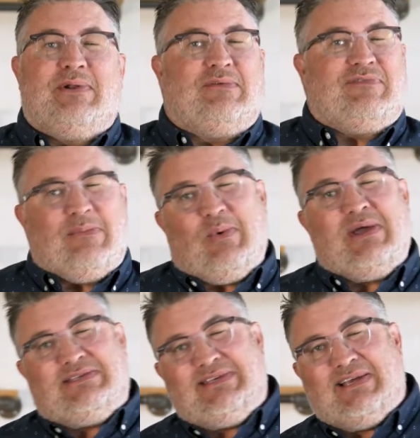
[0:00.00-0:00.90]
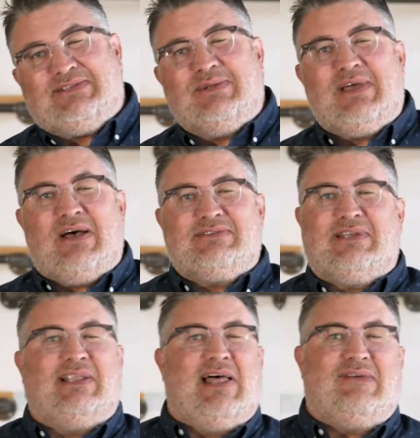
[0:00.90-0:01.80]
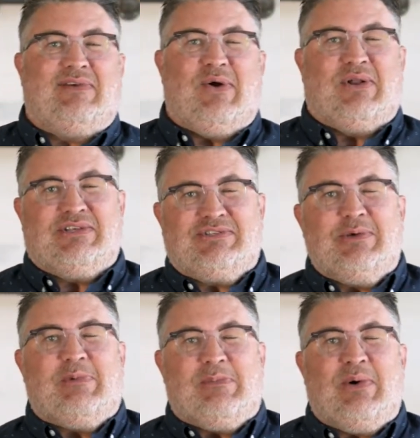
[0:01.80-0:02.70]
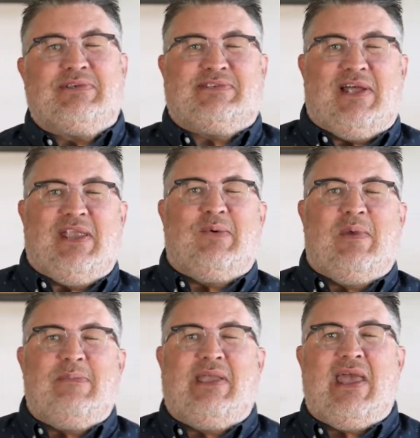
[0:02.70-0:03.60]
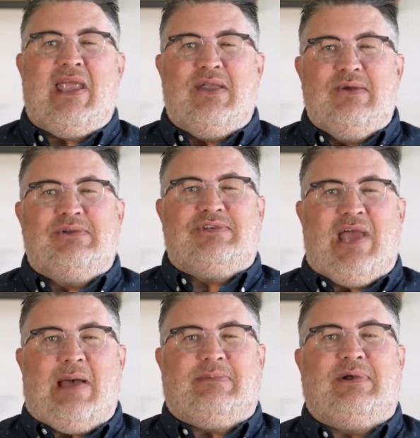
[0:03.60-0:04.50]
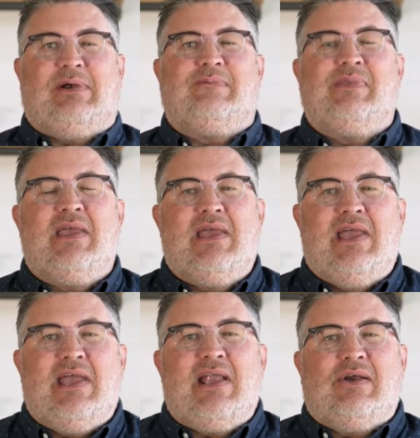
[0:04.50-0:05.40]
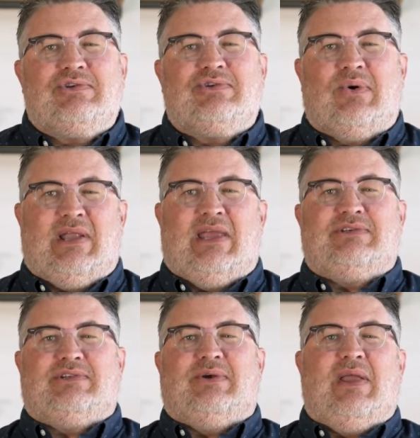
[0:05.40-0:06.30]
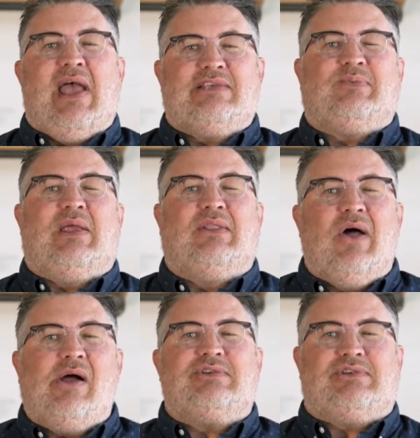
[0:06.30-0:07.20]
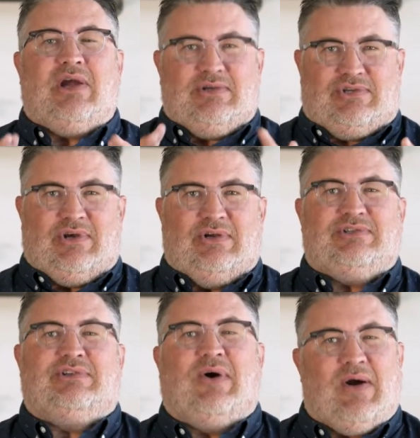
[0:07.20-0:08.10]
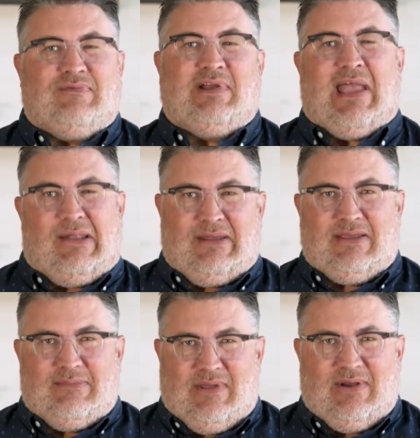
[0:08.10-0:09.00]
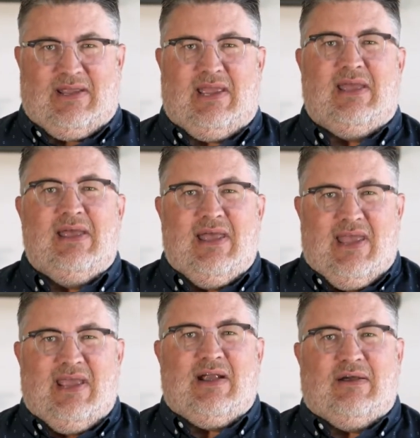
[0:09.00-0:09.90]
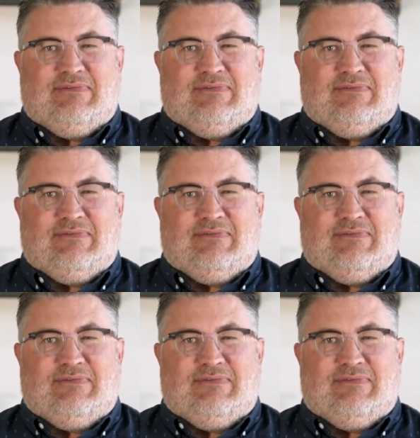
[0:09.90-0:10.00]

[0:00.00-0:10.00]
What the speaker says: But on February 6, 2011, on a Super Bowl Sunday, we began a new chapter in our short history as we launched our church to Harford County community in our